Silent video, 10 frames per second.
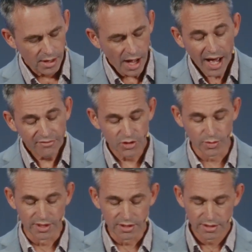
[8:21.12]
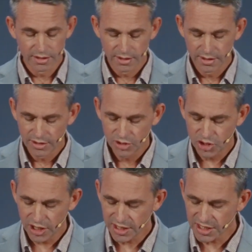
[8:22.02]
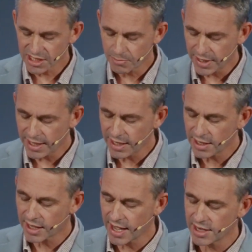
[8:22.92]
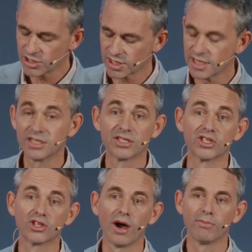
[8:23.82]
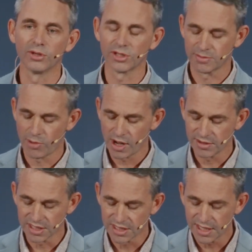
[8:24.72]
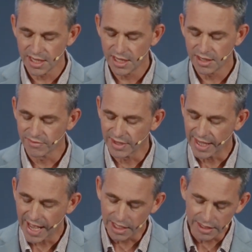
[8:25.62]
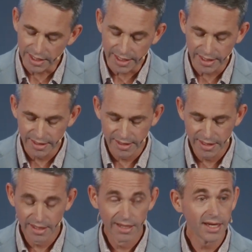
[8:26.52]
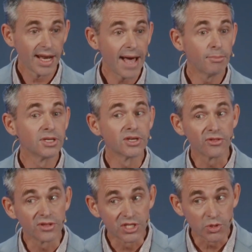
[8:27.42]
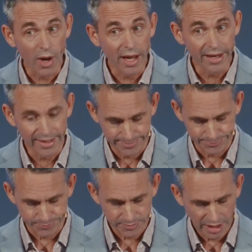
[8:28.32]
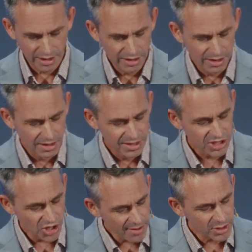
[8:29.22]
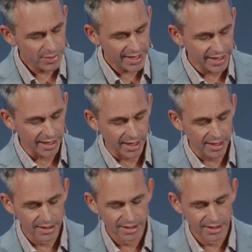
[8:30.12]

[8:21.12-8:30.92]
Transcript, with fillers: Afterward, Jesus appeared again to his disciples by the Sea of Galilee. It happened this way Simon Peter,